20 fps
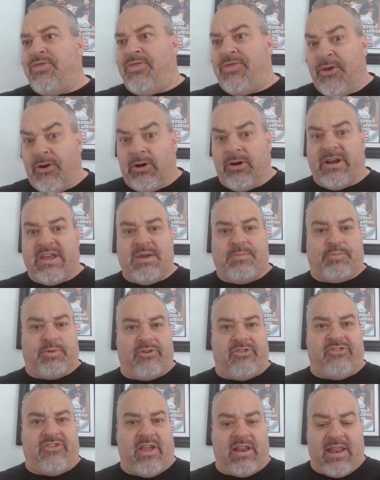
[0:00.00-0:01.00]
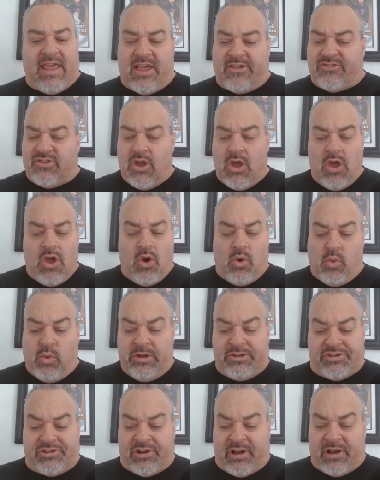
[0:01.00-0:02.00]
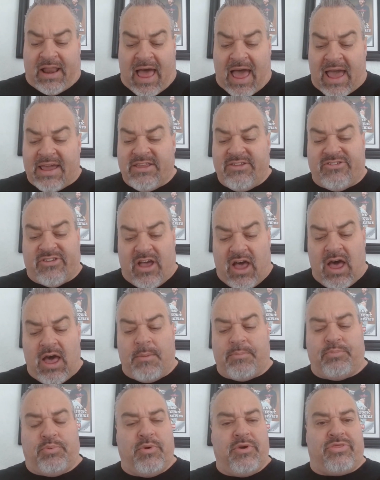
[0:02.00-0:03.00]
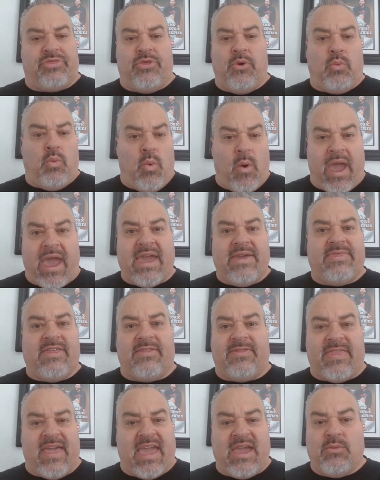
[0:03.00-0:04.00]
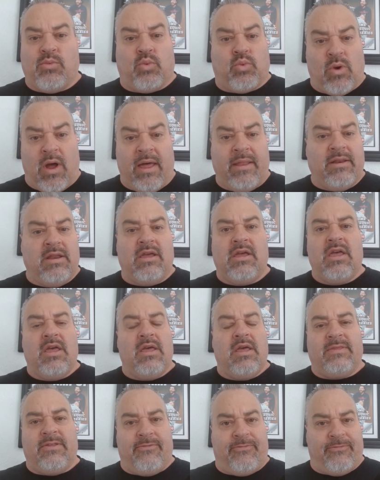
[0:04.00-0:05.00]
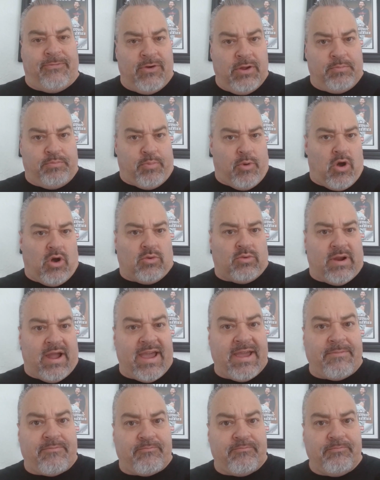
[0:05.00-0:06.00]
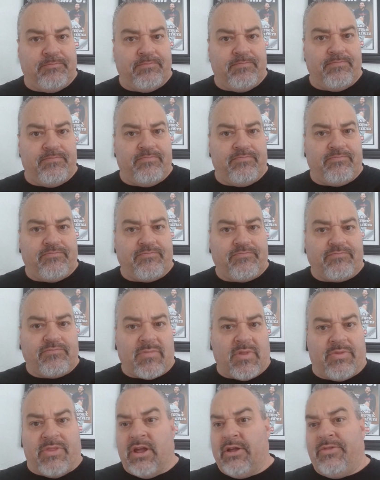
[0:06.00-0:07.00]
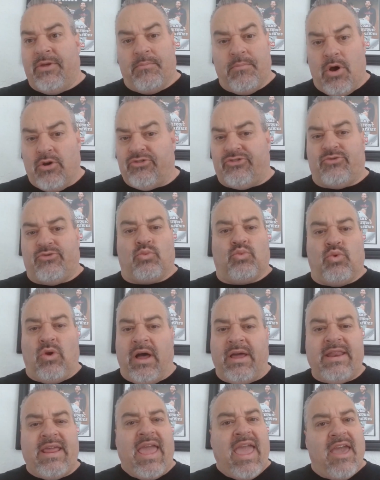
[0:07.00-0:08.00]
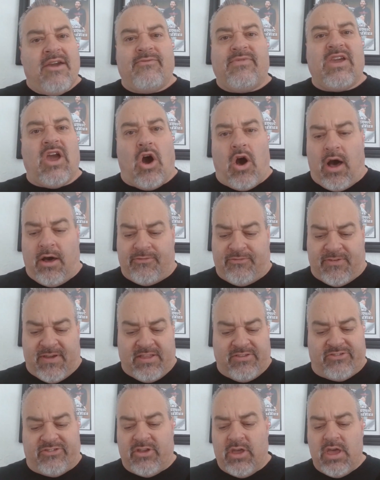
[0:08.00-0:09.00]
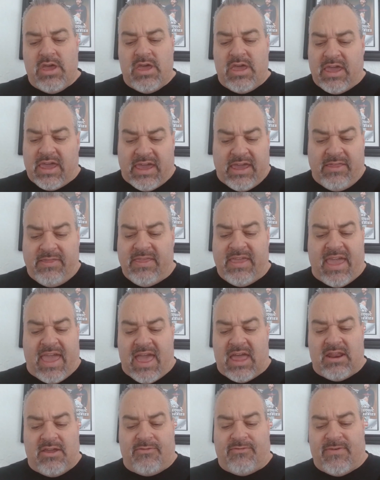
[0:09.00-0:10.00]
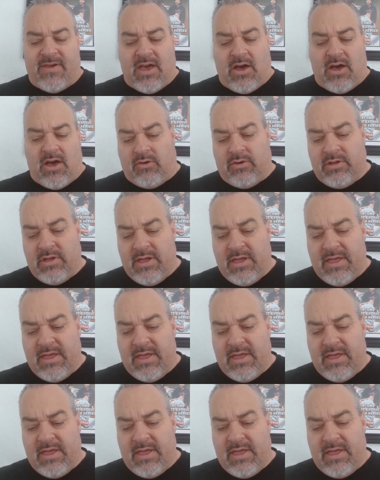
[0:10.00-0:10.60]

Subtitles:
30% less, which lines up with the way that they run the football, right? They're the most run-heavy offense in the NFL.